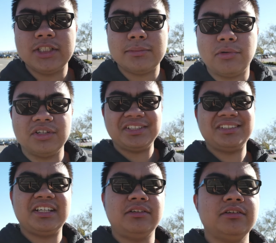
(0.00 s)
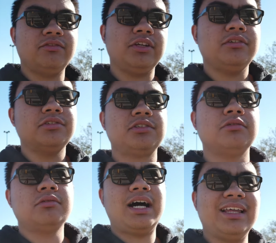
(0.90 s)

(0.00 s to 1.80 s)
much more centered view, so